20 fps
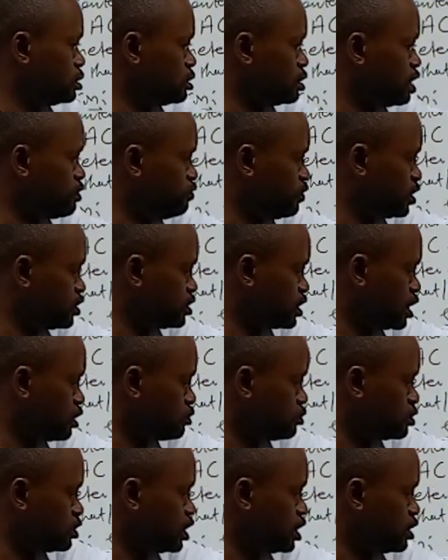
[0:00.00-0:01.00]
reflex
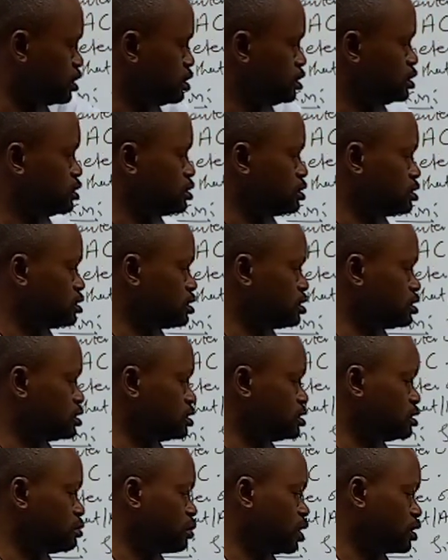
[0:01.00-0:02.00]
angle there is
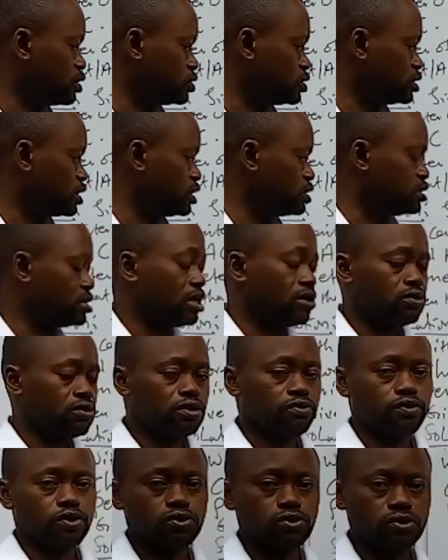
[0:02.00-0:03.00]
360 minus 90, that will
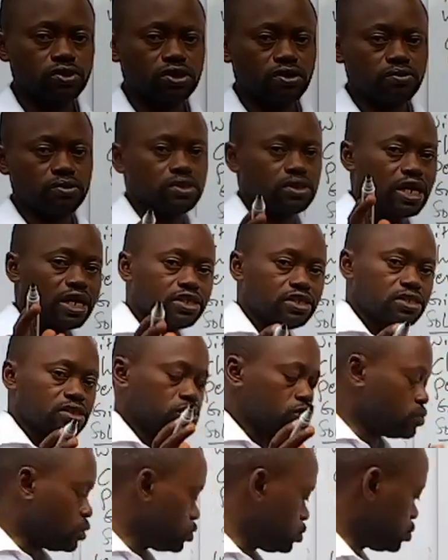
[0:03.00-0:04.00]
give us 270. That
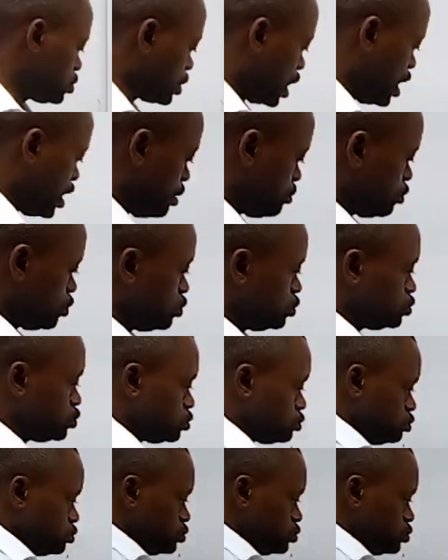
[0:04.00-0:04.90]
is what I am going to